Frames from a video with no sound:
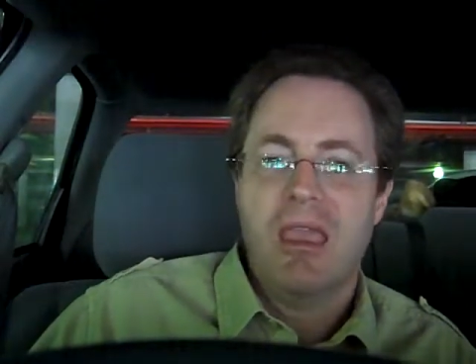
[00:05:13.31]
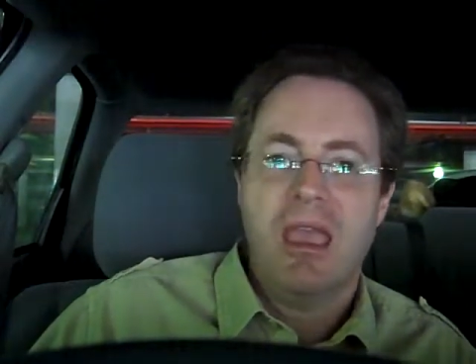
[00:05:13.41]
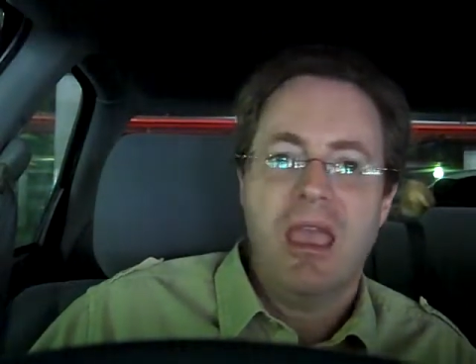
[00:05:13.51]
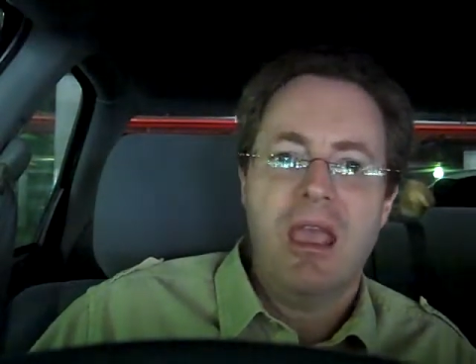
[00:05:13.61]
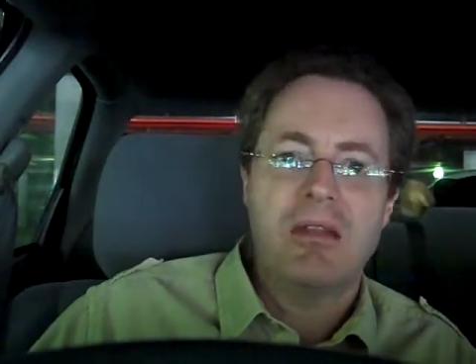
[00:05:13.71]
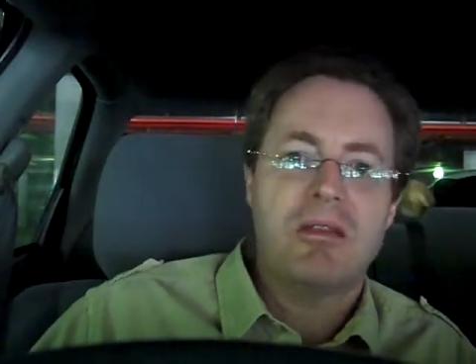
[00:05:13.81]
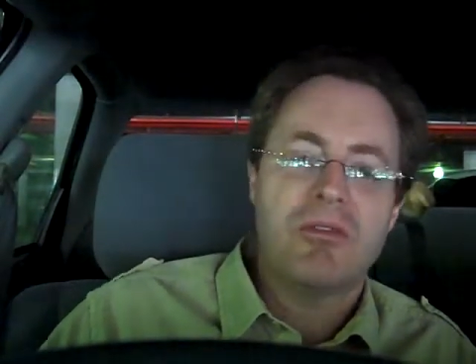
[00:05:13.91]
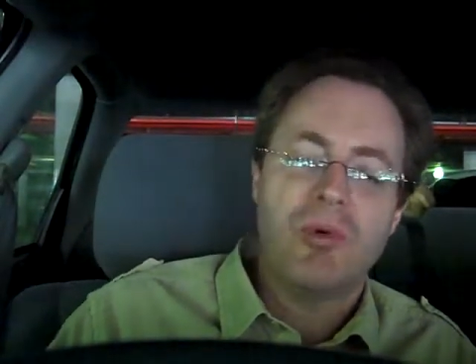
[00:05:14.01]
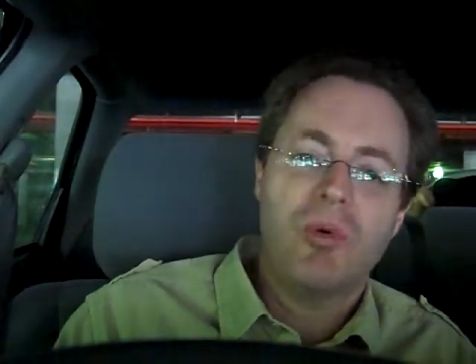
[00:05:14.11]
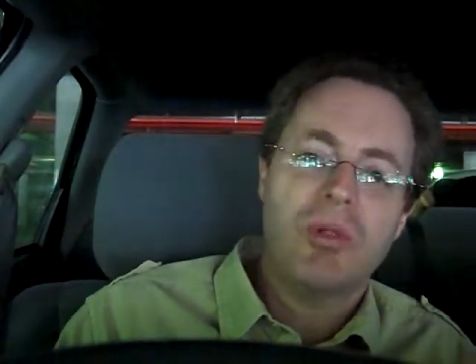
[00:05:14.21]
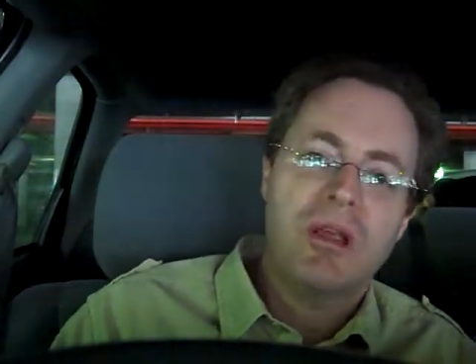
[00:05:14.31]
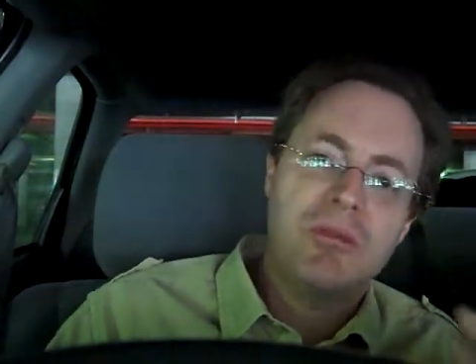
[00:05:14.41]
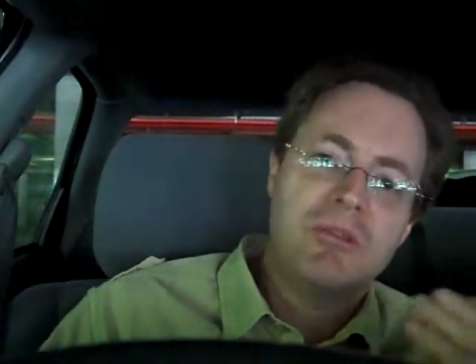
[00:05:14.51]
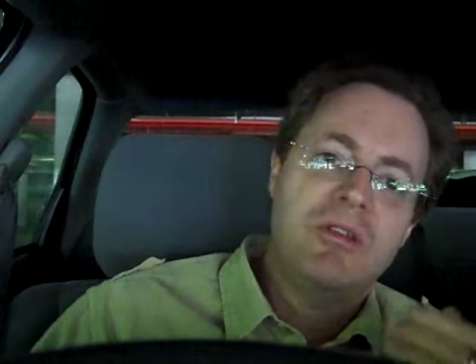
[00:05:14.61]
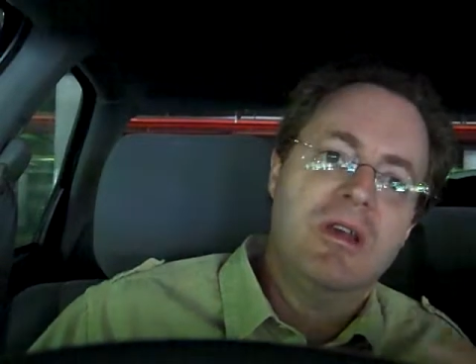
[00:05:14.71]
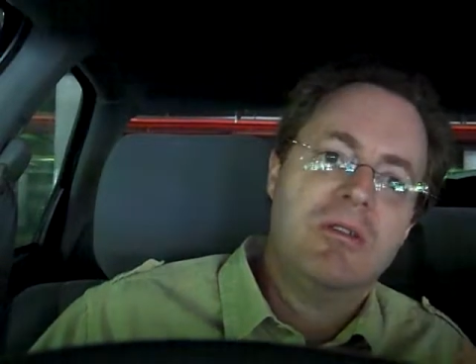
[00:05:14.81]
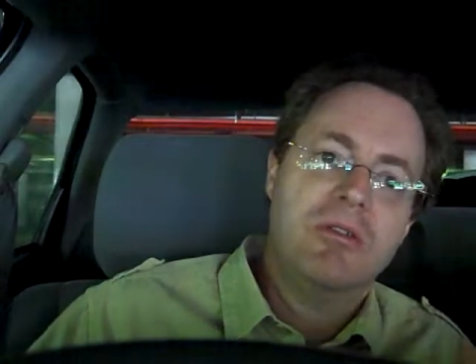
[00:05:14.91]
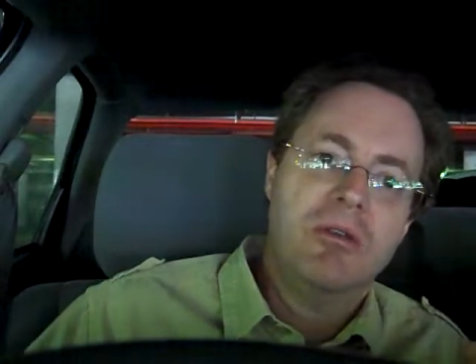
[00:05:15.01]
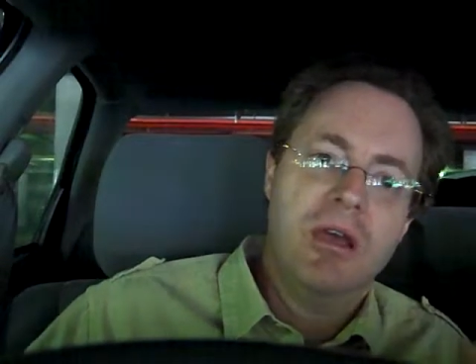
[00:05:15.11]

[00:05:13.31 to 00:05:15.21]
And it all comes down to